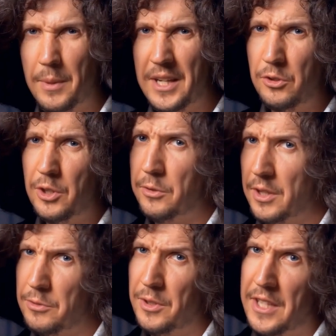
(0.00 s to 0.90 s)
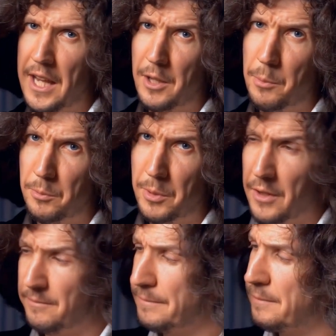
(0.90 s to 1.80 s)
My three reference albums.
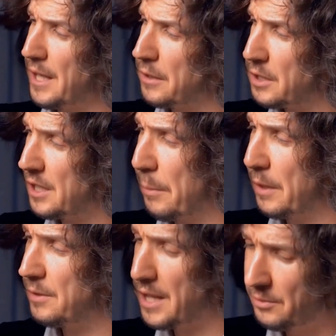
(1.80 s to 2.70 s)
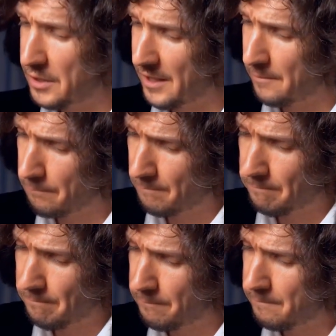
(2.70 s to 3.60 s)
I'll start with Rammstein.
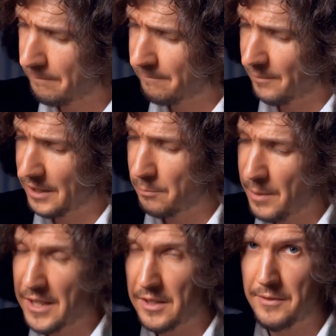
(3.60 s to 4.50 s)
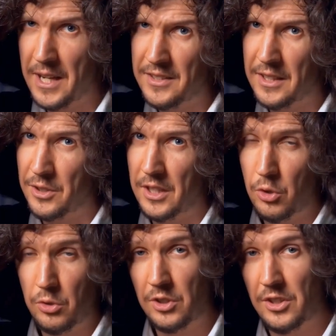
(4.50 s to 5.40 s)
Despite the fact that the
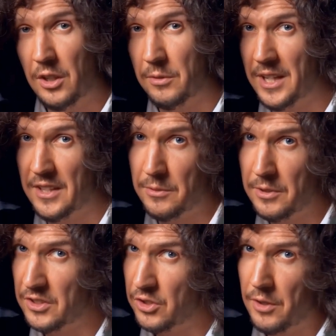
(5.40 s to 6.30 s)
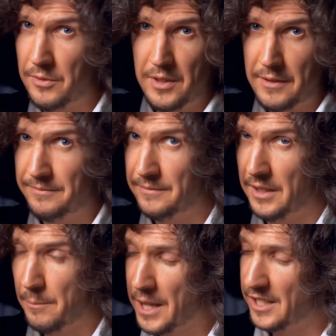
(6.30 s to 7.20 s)
acoustics are relatively soft,
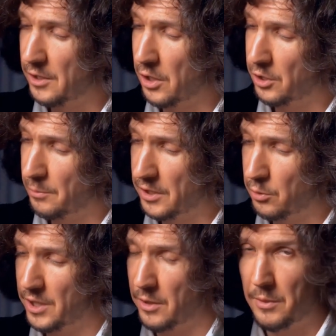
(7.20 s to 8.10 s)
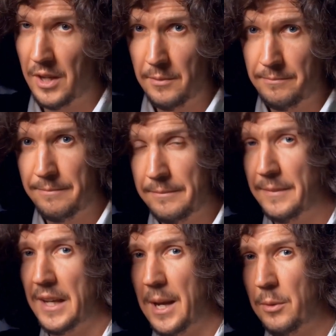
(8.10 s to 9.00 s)
they played the Germans quite well.
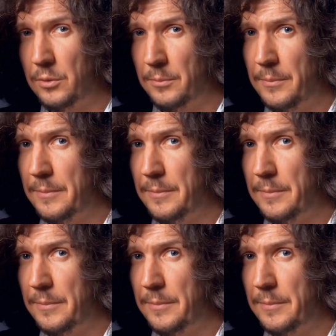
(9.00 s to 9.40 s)
The album